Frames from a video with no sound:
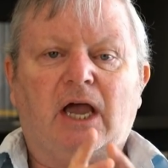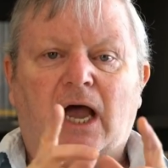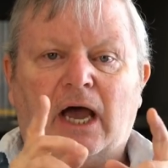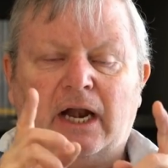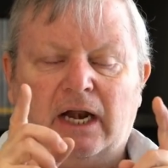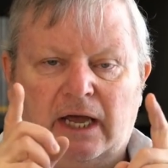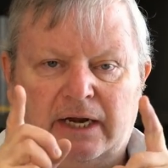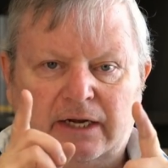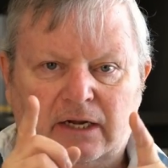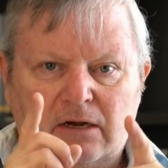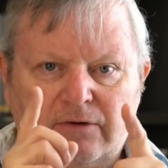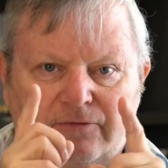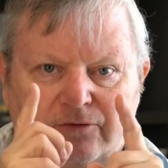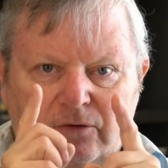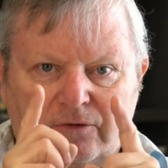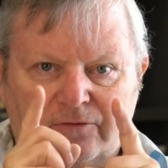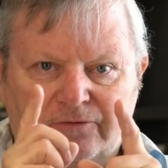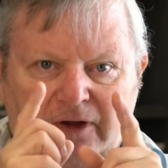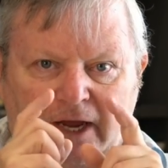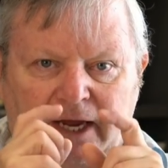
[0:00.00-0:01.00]
And I know
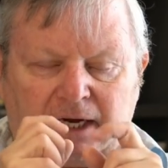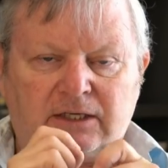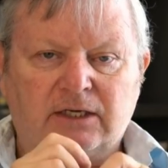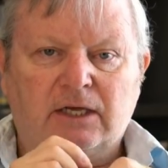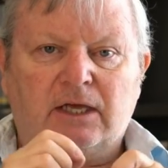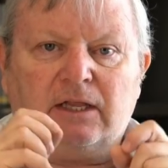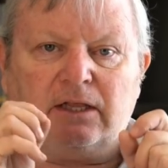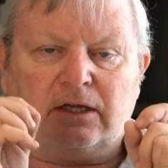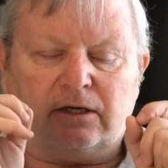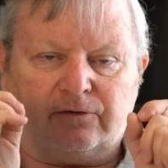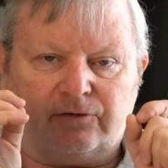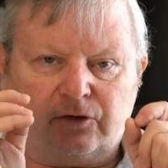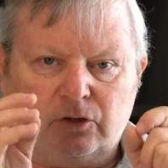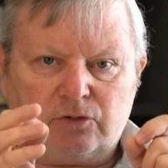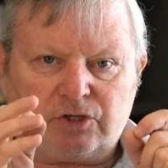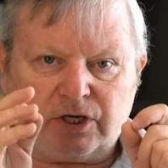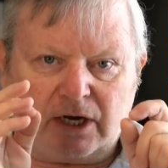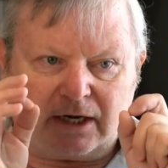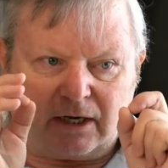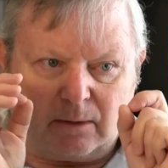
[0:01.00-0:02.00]
for a fact that if you
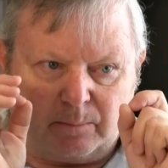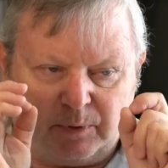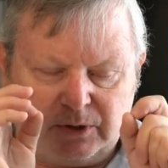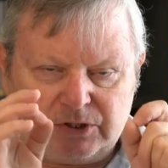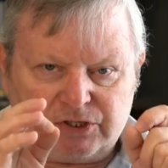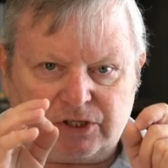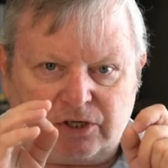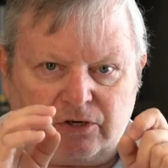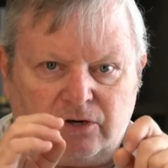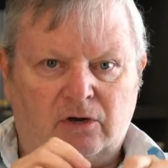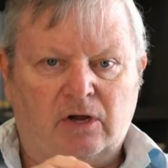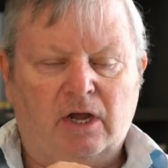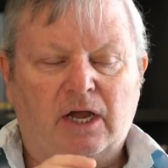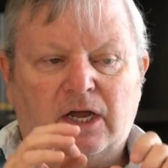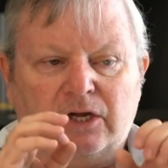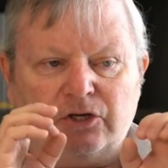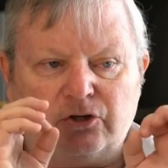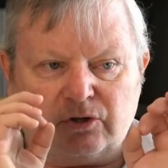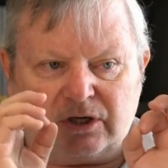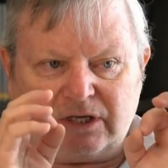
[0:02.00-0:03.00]
take a Pajero
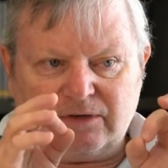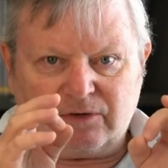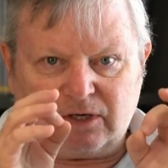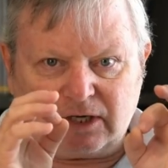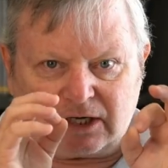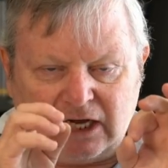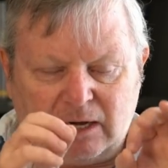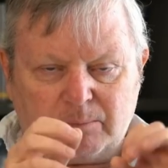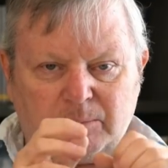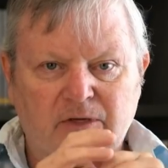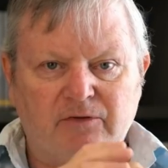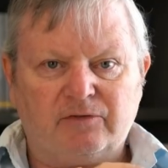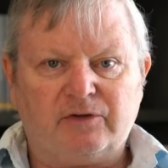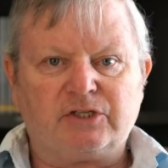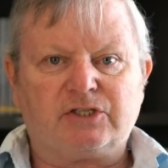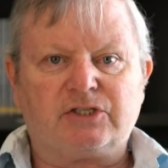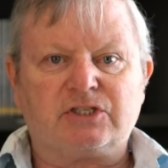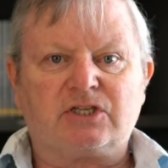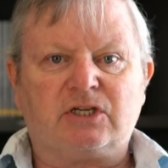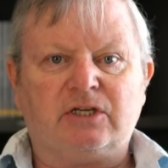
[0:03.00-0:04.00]
and you give it a couple of
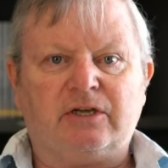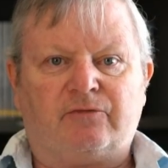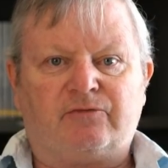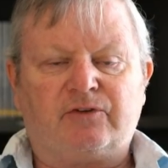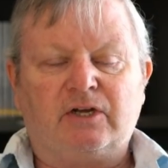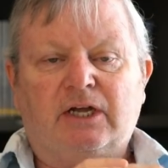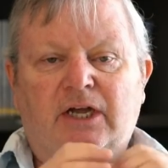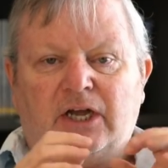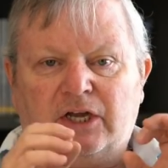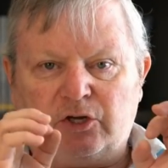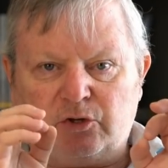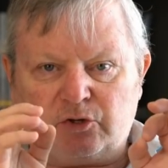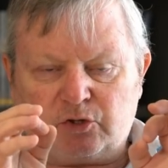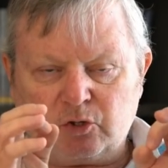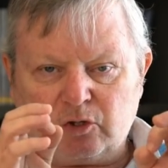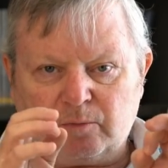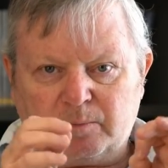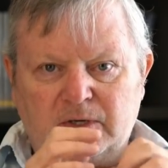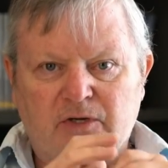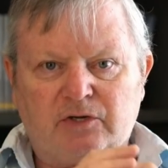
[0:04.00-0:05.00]
inches lift and you
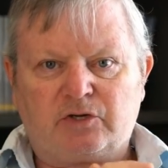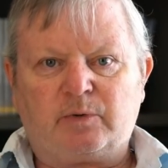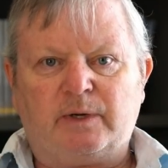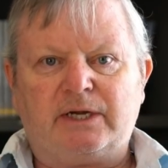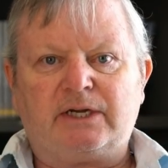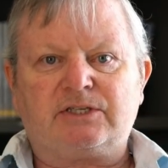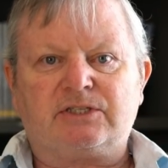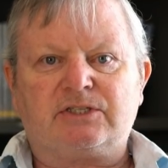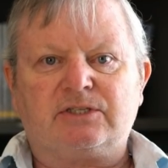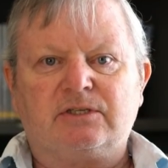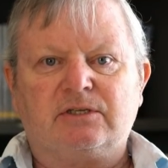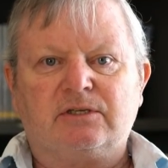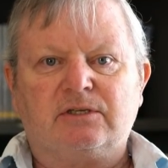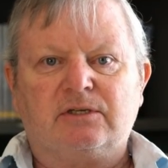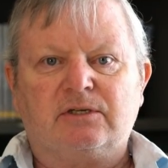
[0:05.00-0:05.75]
do a bit of tweaks